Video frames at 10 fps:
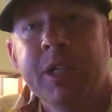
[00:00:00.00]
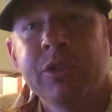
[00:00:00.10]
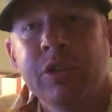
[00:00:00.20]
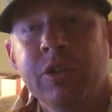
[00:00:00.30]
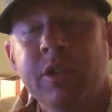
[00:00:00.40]
make
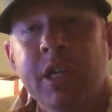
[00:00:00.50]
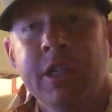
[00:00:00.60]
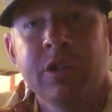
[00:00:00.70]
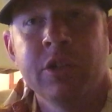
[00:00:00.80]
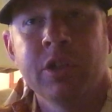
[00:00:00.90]
sure you
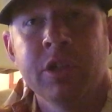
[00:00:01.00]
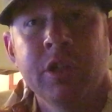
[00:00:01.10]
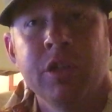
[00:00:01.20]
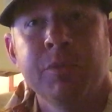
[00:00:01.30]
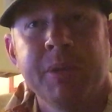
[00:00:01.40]
get
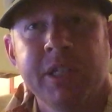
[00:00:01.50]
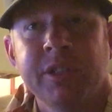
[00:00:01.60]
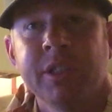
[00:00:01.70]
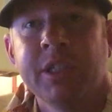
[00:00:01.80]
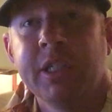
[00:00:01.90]
your
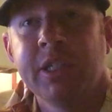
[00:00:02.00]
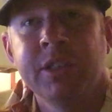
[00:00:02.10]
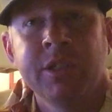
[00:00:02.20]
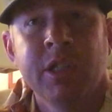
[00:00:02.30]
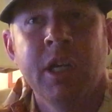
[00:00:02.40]
basic
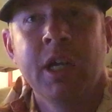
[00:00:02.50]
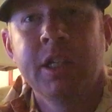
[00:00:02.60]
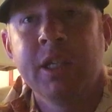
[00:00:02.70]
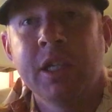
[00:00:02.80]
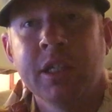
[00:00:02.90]
needs
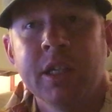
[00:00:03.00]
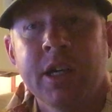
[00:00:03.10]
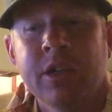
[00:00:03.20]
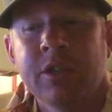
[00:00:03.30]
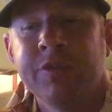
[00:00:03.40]
taken
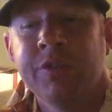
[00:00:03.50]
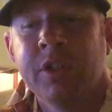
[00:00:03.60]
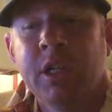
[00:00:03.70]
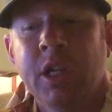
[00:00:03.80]
care of.